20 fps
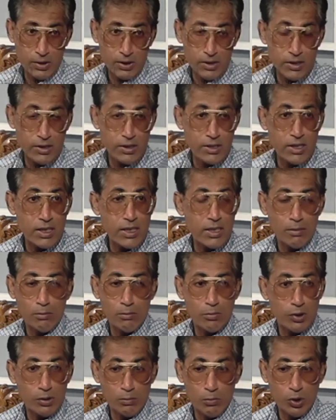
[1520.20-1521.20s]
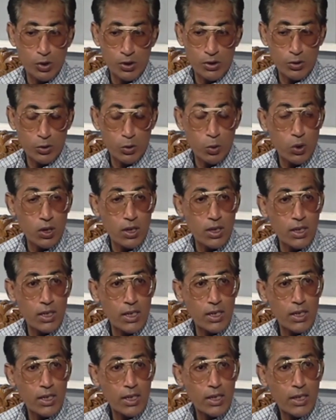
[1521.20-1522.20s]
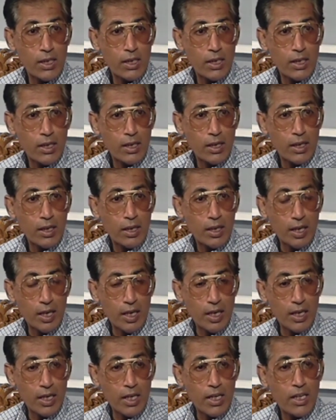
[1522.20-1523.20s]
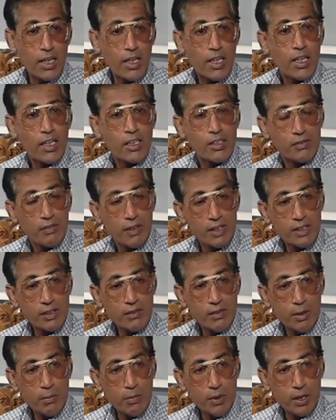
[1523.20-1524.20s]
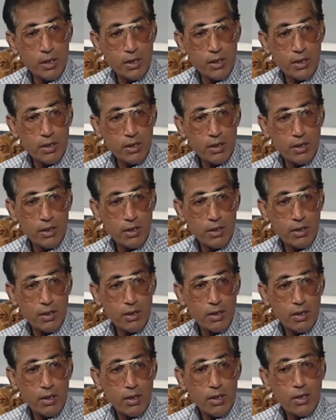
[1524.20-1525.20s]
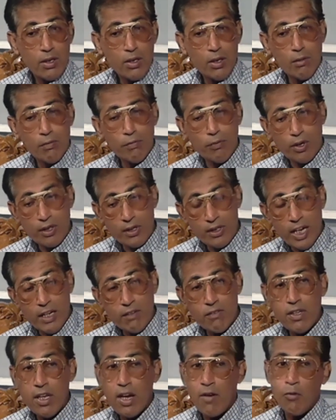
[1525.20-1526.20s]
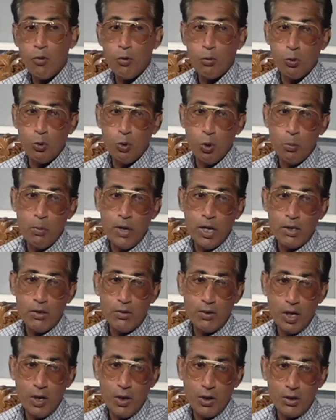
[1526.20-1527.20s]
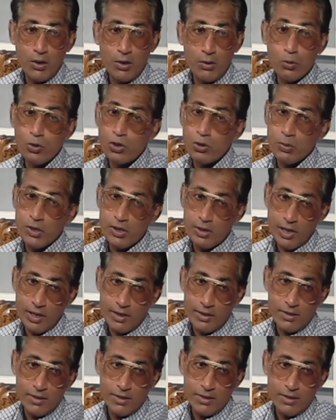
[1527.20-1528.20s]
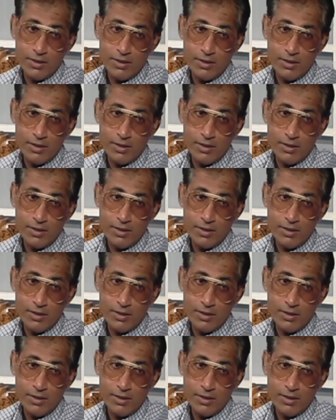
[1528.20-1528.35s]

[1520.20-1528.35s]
the total area is fast developing. Now, for that, we have to go back to our author who is specialized.